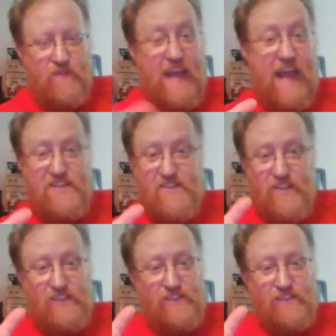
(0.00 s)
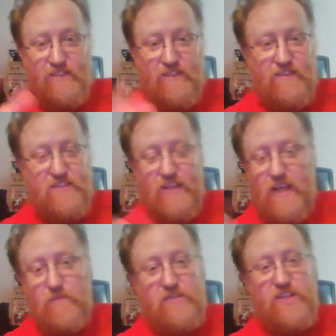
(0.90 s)
gas station that
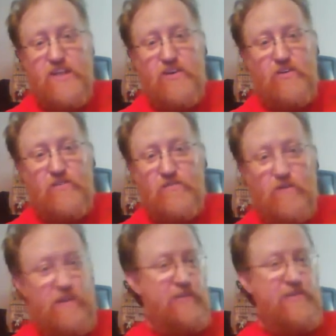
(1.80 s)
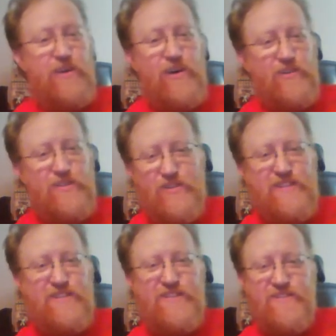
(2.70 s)
sent him to jail, where he learned all his
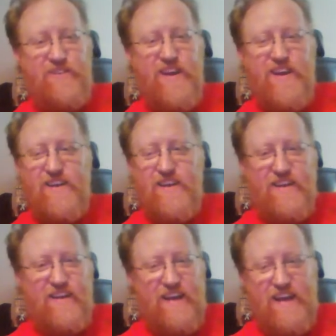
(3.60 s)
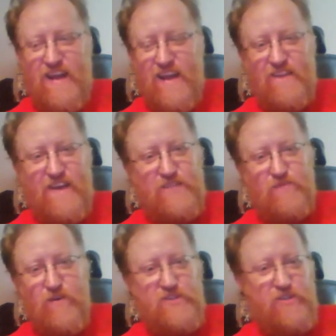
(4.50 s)
tricks of the trade, and
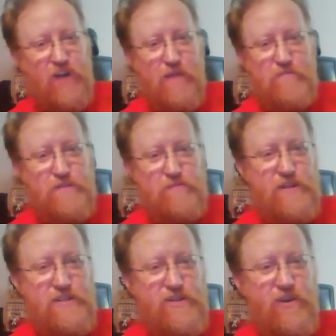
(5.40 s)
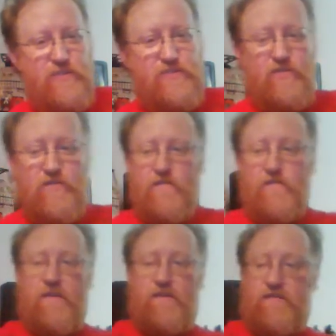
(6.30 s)
that's where his crime spree started. So,
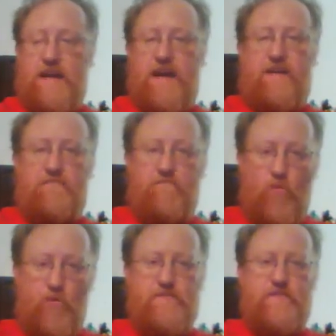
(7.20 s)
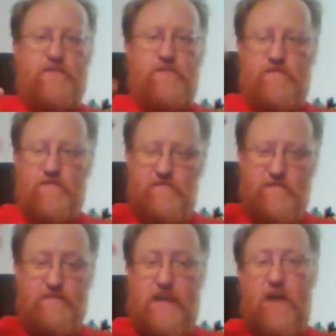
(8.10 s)
yeah, Mooresville,
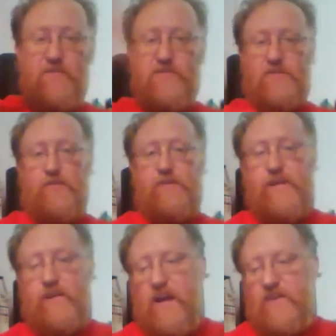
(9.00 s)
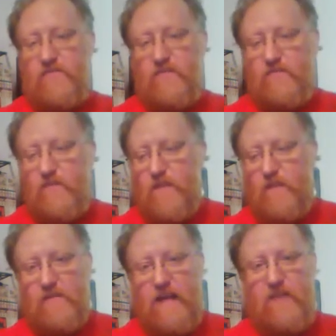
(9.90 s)
his house is still here, actually. The
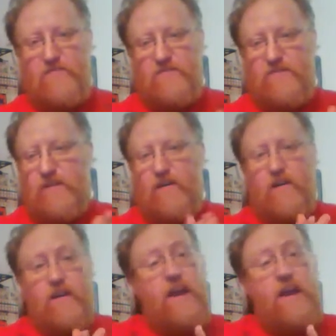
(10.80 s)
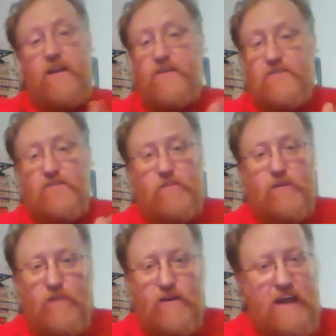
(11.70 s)
family house is still here. And it's still
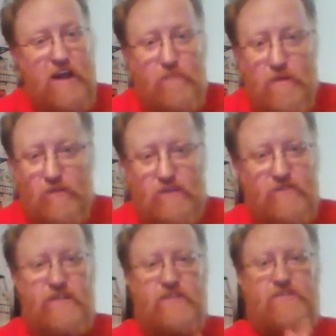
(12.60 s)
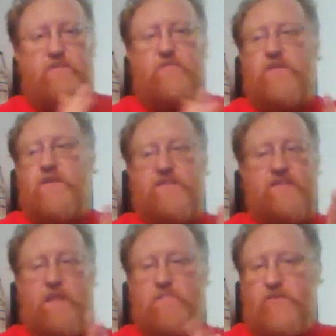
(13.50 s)
being rented out. People live in it, so
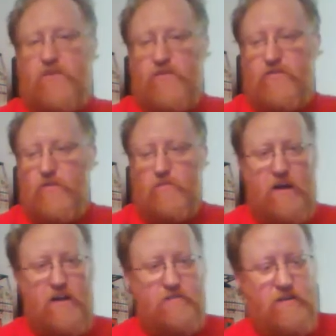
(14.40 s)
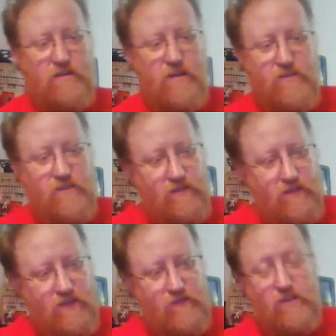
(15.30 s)
it's not been turned into a monument, nothing.
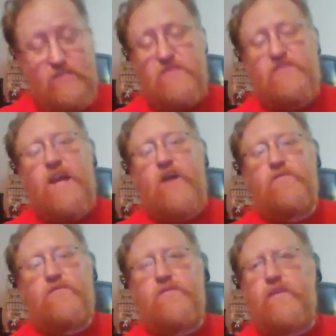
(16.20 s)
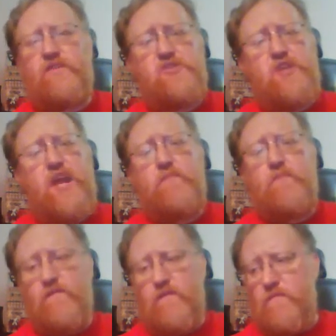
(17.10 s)
Because this town is, like, ashamed
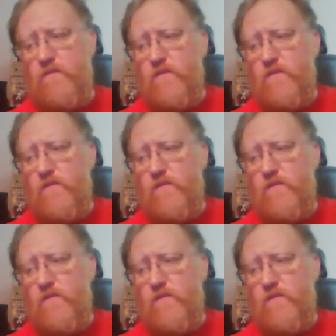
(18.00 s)
of him.